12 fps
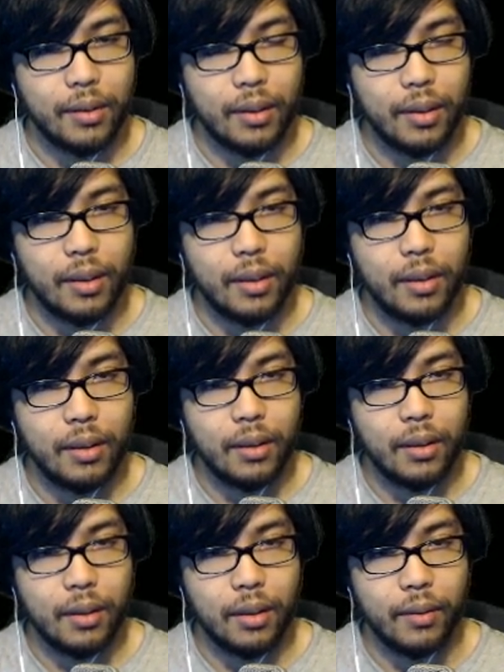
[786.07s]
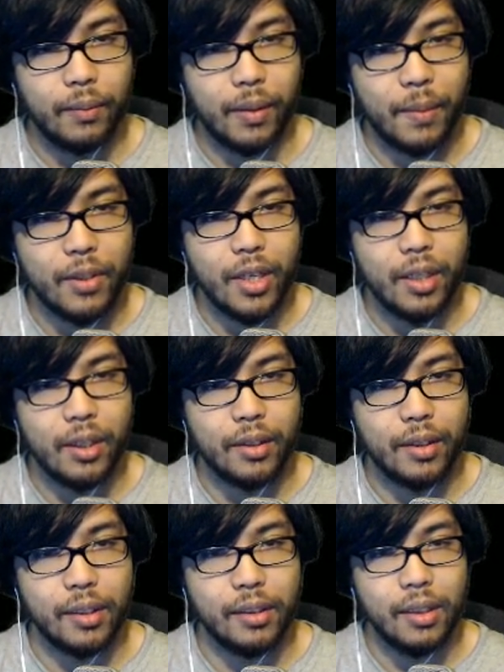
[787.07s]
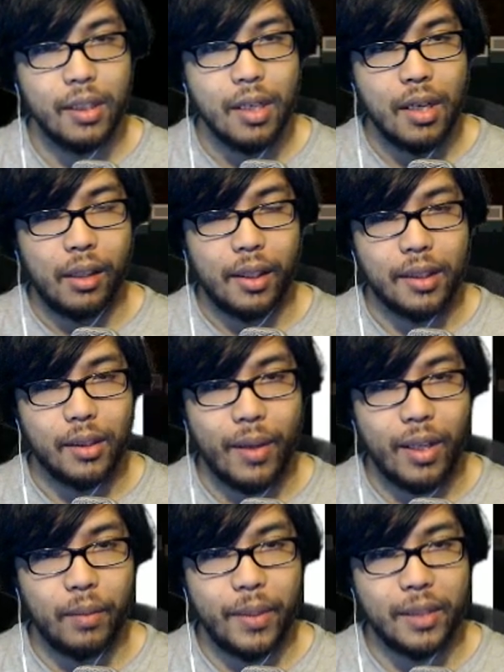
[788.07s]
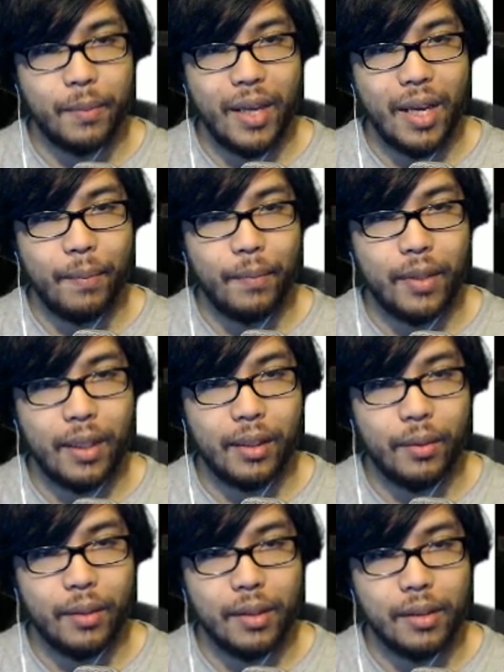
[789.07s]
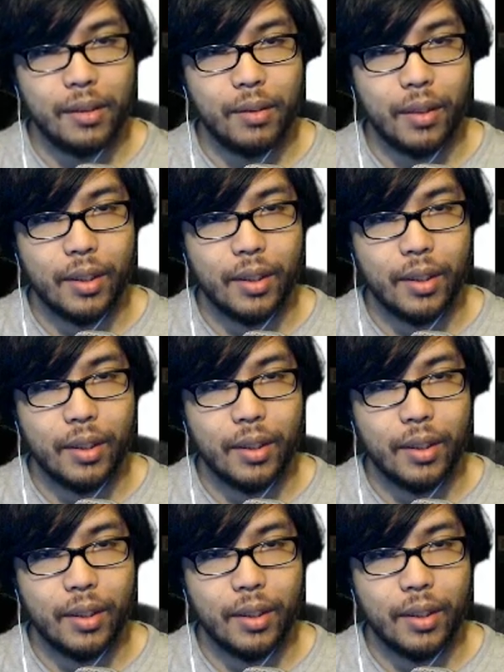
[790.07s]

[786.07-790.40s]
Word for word: good. Commit changes, yes. Okay, so LB is map and I can do this, so I can